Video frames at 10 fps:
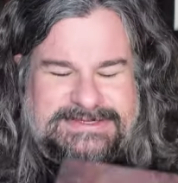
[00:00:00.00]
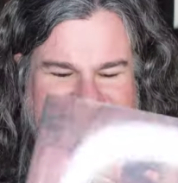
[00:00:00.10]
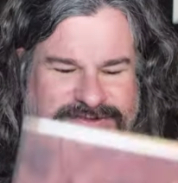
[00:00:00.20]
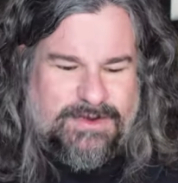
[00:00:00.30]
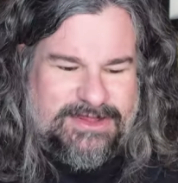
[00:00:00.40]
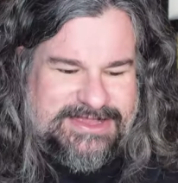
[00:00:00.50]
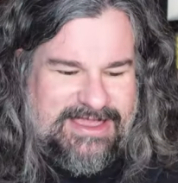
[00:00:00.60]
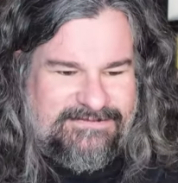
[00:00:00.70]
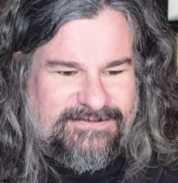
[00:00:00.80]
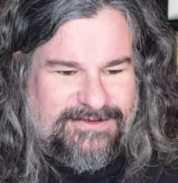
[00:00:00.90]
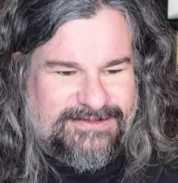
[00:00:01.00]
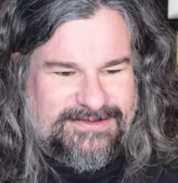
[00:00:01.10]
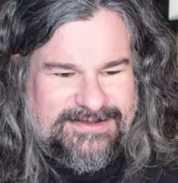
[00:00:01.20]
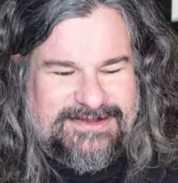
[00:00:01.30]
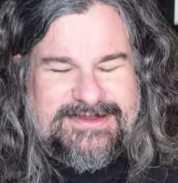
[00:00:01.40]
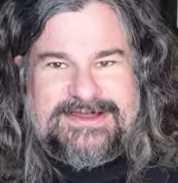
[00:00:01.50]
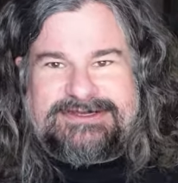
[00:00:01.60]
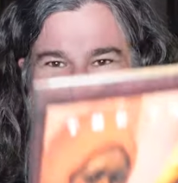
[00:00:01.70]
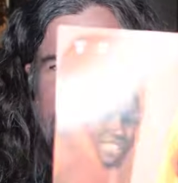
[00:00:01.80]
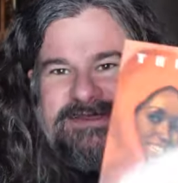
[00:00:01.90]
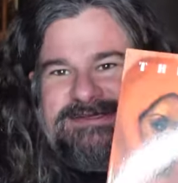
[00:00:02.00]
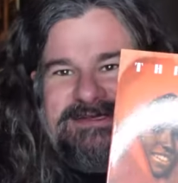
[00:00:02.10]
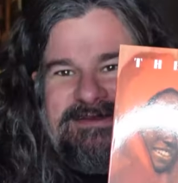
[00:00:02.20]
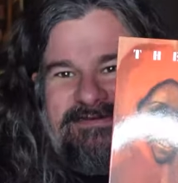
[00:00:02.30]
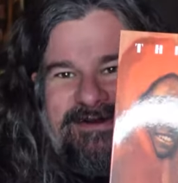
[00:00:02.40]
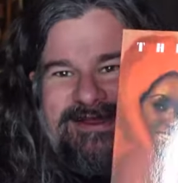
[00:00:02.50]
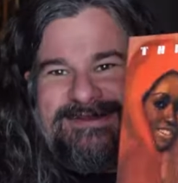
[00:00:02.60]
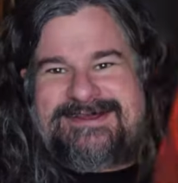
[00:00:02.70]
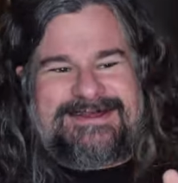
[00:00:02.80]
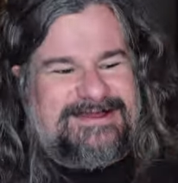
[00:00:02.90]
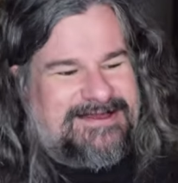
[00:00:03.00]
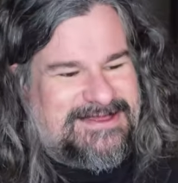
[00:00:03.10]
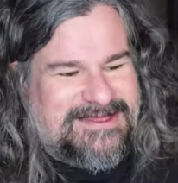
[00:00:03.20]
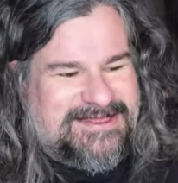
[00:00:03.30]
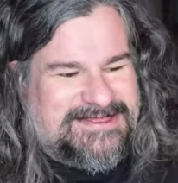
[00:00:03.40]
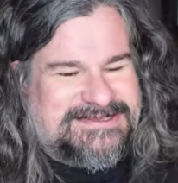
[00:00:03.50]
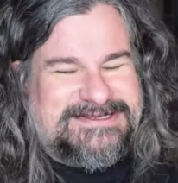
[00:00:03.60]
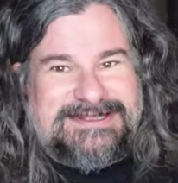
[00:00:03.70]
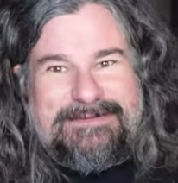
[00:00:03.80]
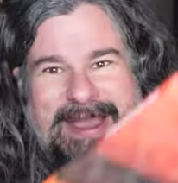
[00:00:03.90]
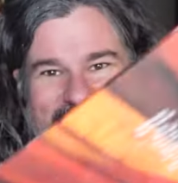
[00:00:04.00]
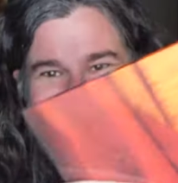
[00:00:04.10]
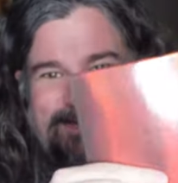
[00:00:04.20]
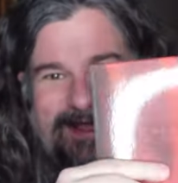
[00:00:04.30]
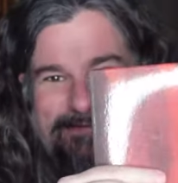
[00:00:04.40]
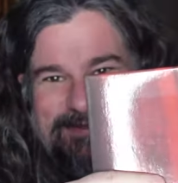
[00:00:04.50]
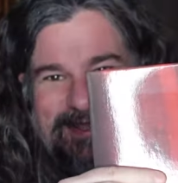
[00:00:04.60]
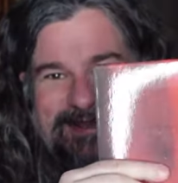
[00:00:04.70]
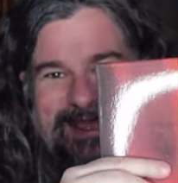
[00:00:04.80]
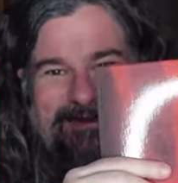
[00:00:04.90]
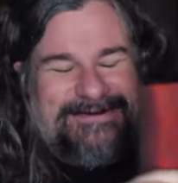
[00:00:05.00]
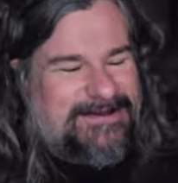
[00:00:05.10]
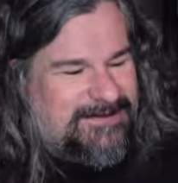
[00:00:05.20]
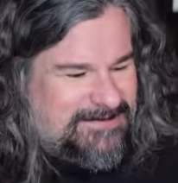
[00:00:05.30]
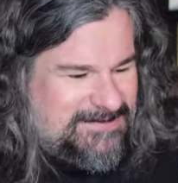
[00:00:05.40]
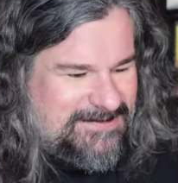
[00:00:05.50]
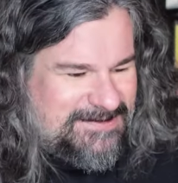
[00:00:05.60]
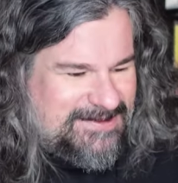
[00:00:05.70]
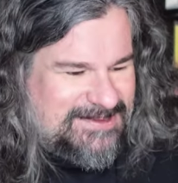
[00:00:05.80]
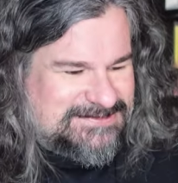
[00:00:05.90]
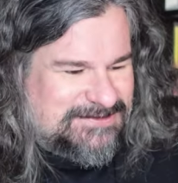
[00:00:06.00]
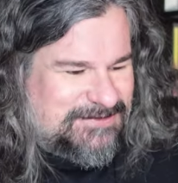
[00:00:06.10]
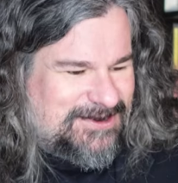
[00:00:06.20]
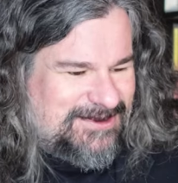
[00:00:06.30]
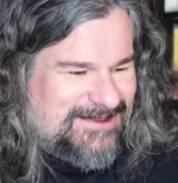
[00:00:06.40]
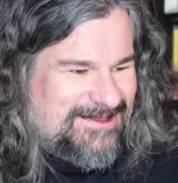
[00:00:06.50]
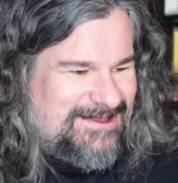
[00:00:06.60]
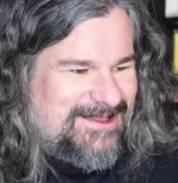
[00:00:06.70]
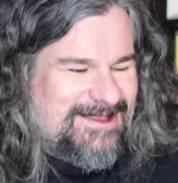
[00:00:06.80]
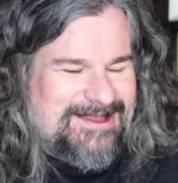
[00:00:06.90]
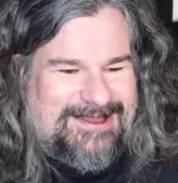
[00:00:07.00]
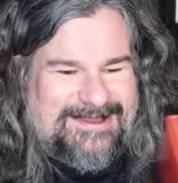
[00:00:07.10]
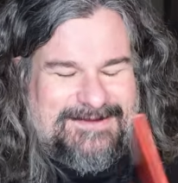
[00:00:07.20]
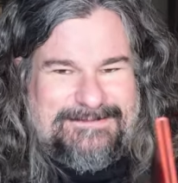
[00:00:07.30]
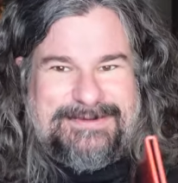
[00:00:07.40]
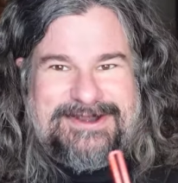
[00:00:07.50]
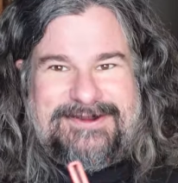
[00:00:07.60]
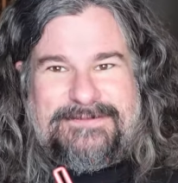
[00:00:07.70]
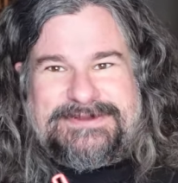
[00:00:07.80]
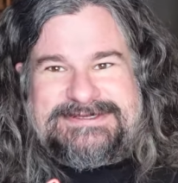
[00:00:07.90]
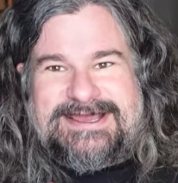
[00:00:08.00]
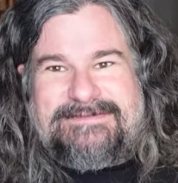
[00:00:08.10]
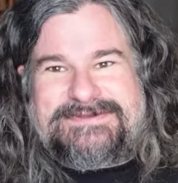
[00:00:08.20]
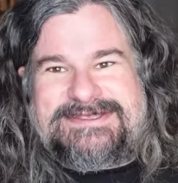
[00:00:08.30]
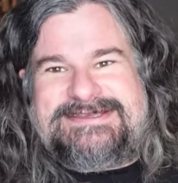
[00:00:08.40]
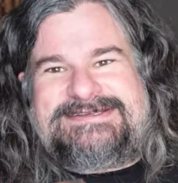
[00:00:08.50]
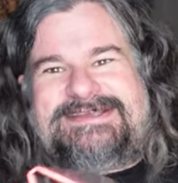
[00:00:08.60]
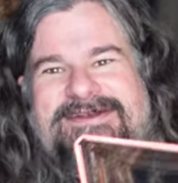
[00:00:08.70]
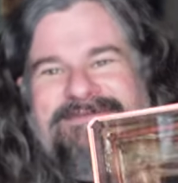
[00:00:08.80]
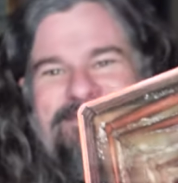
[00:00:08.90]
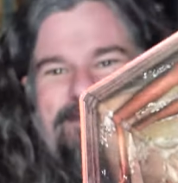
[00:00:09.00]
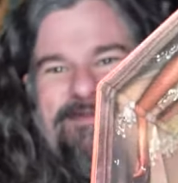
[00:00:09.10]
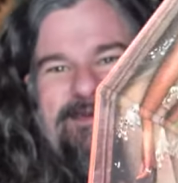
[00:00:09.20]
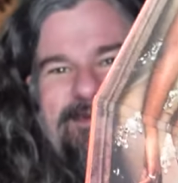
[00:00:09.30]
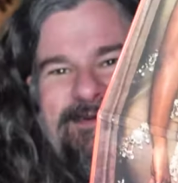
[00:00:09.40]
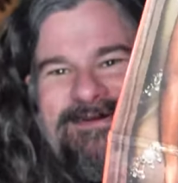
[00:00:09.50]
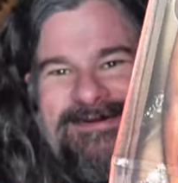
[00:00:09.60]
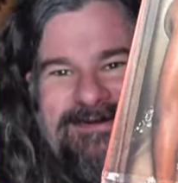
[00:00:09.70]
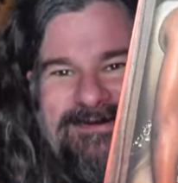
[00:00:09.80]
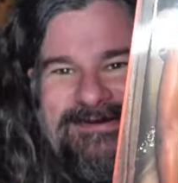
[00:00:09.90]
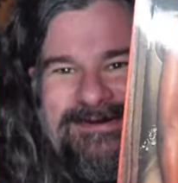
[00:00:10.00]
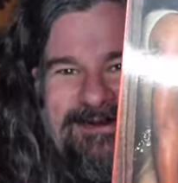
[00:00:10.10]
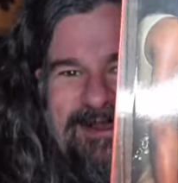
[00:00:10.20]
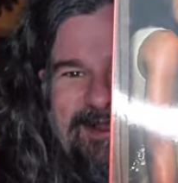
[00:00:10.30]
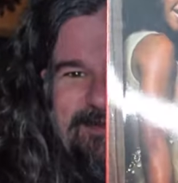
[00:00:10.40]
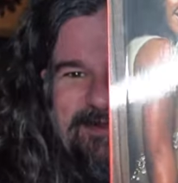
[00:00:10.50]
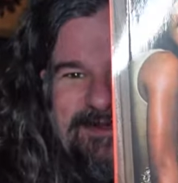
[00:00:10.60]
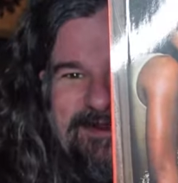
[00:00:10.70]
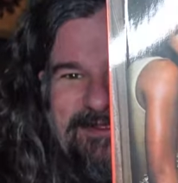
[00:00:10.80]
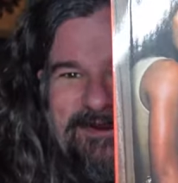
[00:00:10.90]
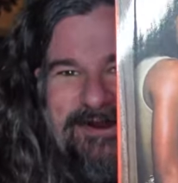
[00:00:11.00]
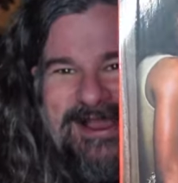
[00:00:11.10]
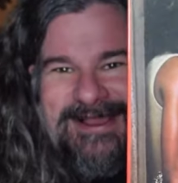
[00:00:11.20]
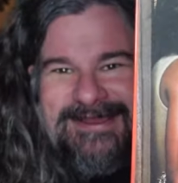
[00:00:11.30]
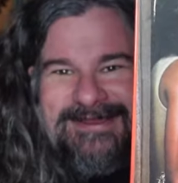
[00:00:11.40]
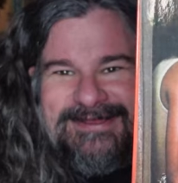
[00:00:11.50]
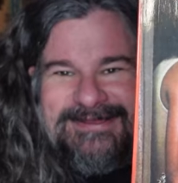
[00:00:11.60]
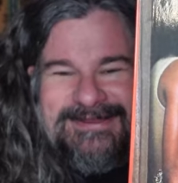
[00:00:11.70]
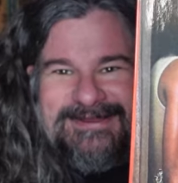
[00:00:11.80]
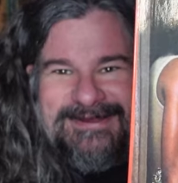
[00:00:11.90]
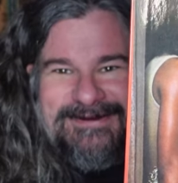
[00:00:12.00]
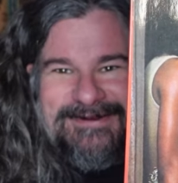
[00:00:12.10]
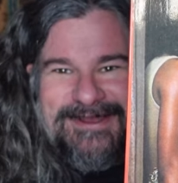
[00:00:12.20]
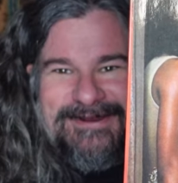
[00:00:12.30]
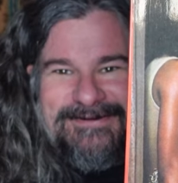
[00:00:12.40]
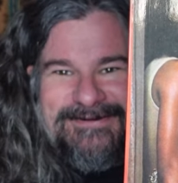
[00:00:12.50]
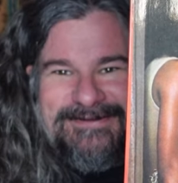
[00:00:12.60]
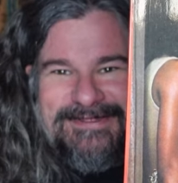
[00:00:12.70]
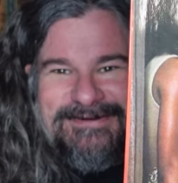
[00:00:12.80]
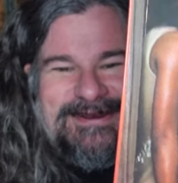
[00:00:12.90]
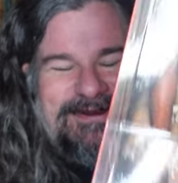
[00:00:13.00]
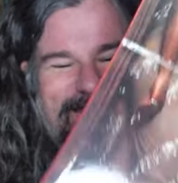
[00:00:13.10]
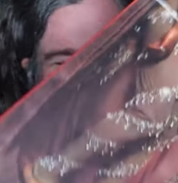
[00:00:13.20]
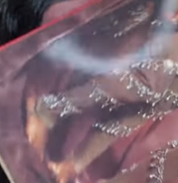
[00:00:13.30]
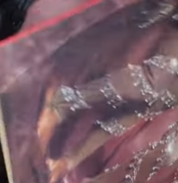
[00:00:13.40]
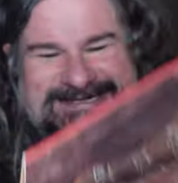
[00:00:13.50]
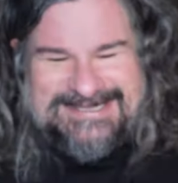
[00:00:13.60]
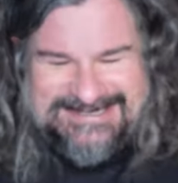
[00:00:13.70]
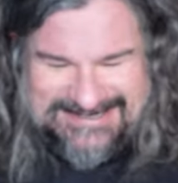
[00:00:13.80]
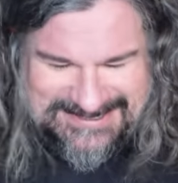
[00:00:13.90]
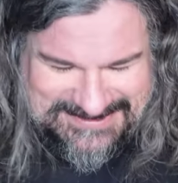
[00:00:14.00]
as this wild gatefold. So this is the front. This is the back, upside down, as it were. But it opens up to this centerfold. As you can hear the crack. Here we go. 3 degrees indeed.